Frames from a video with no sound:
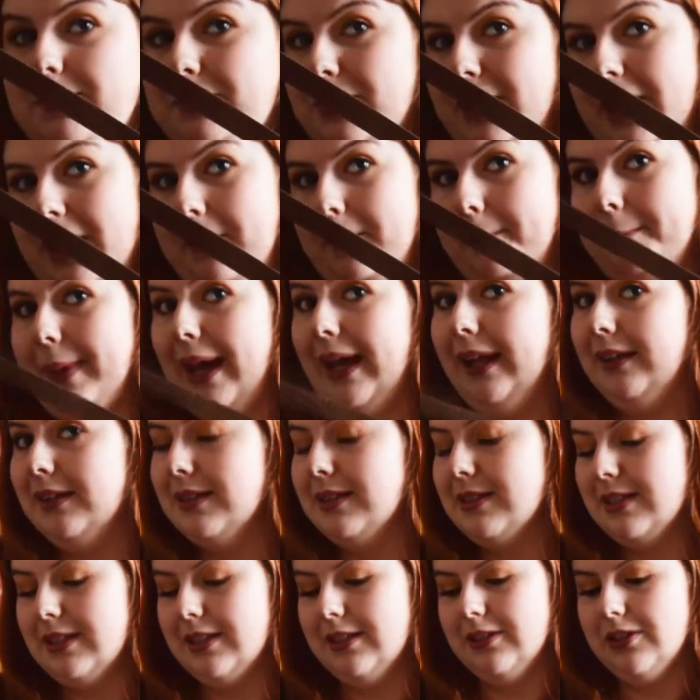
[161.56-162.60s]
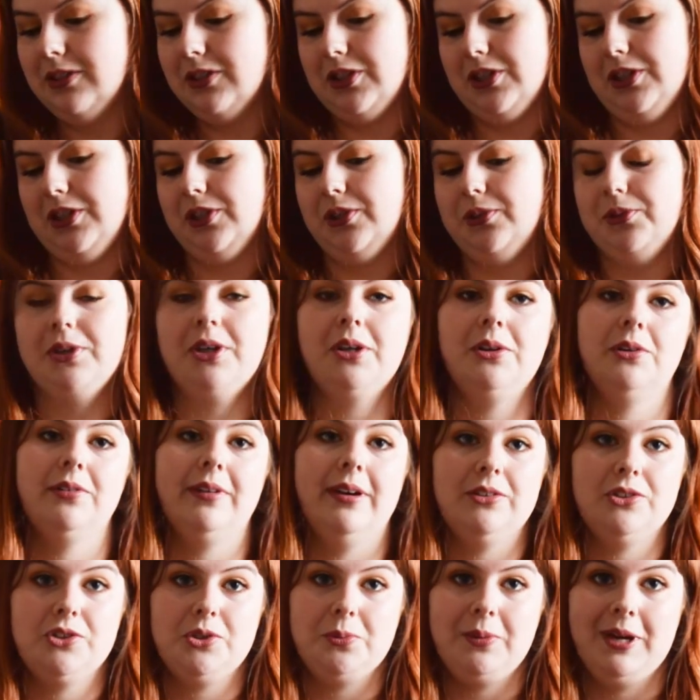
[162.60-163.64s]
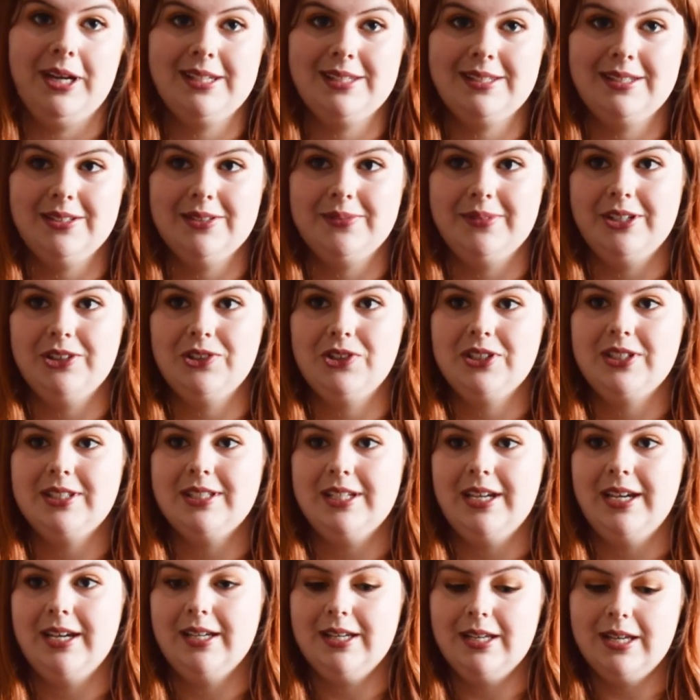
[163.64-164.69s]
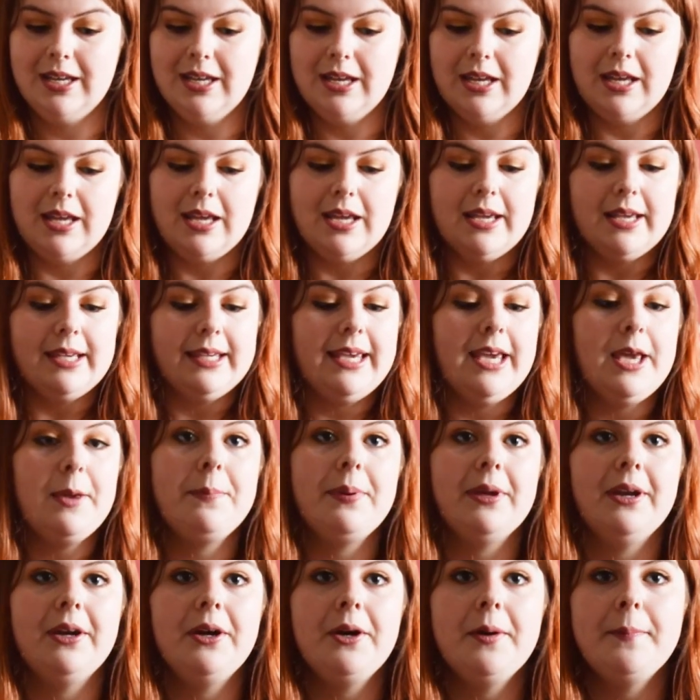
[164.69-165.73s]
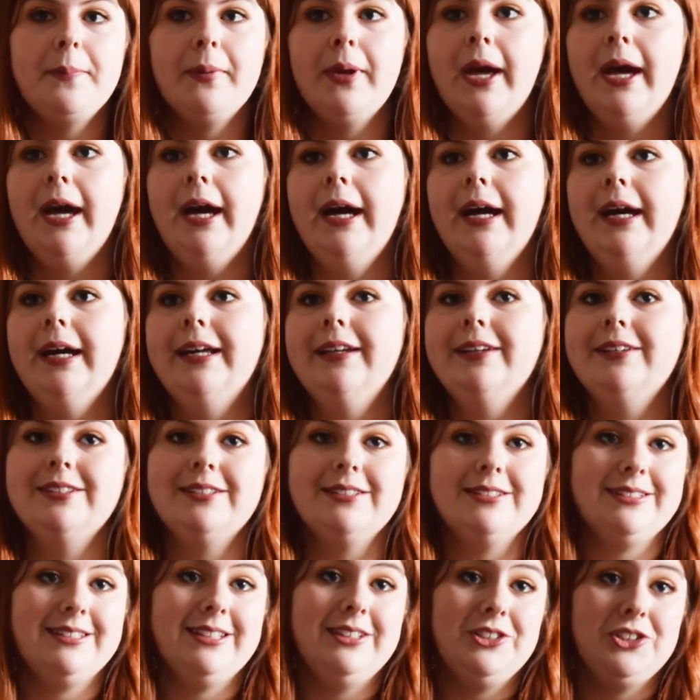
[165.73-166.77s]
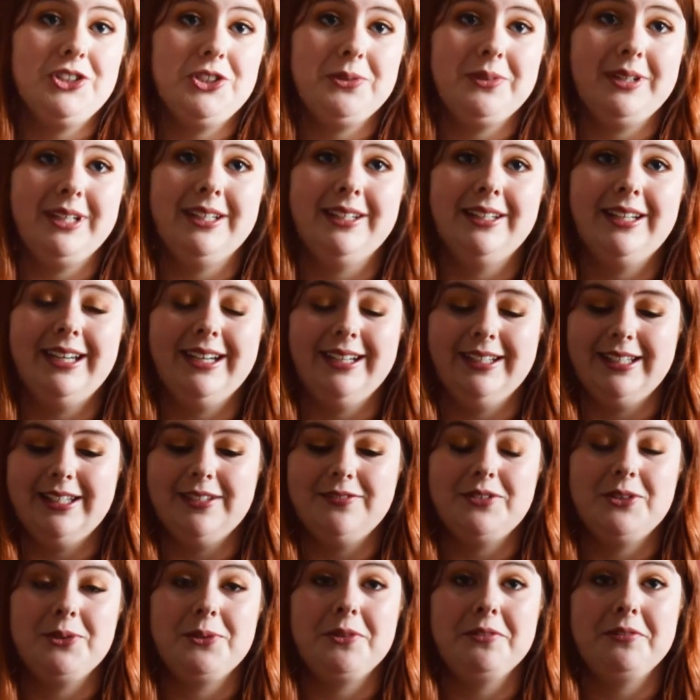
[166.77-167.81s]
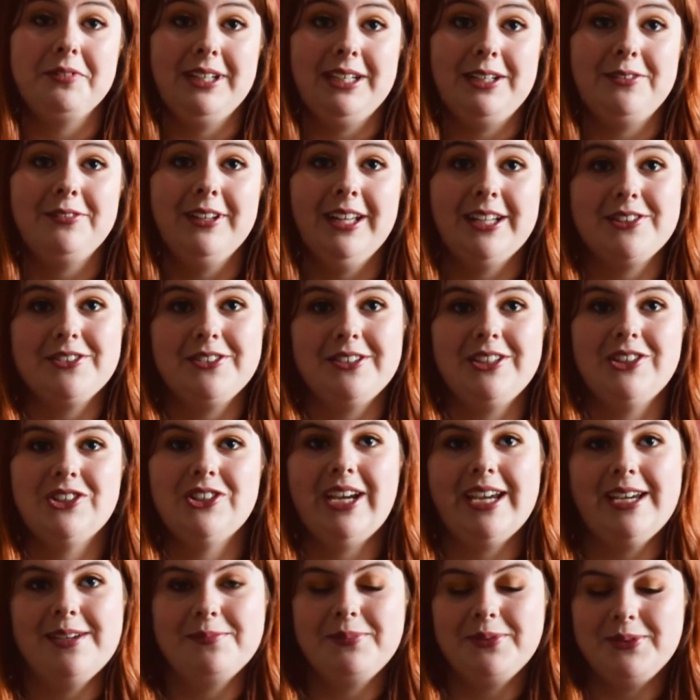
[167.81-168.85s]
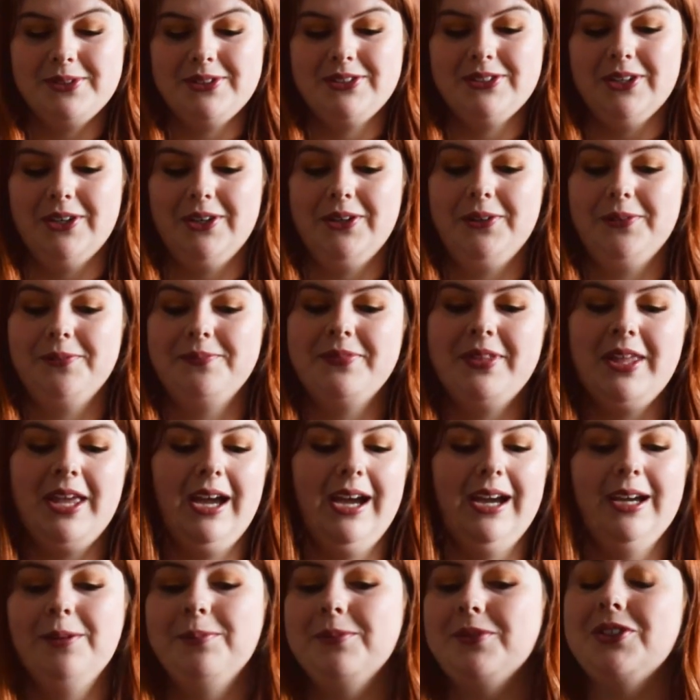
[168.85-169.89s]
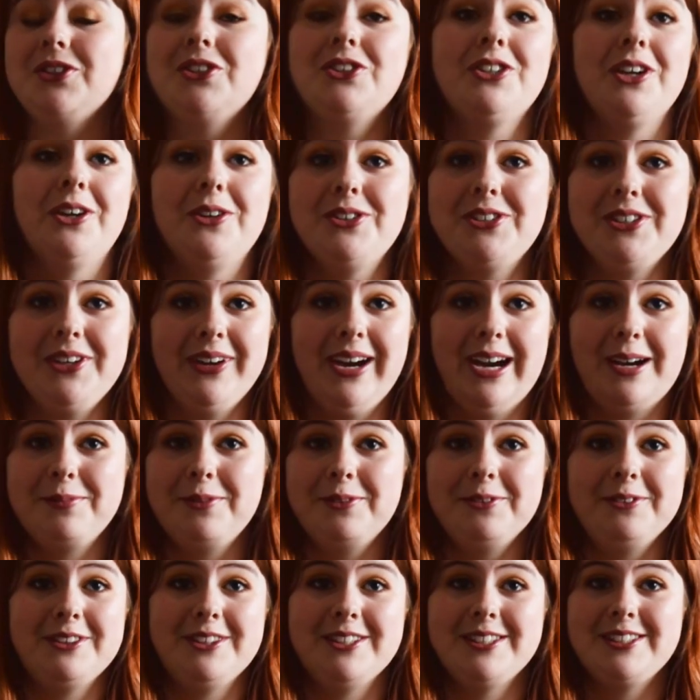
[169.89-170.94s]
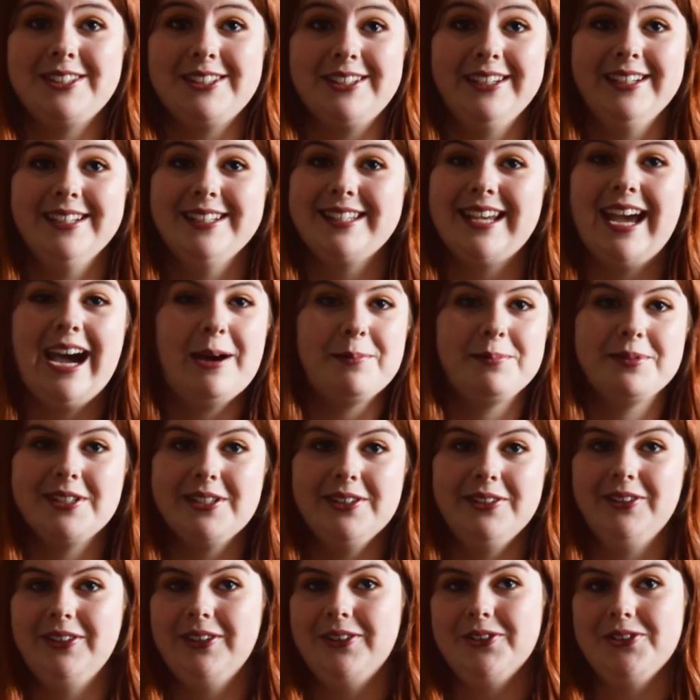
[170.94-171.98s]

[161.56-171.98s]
brown belt to go around your waist as well, just to keep it up and cinch you in and give you a really flattering shape. So I am so happy with this skirt. It's absolutely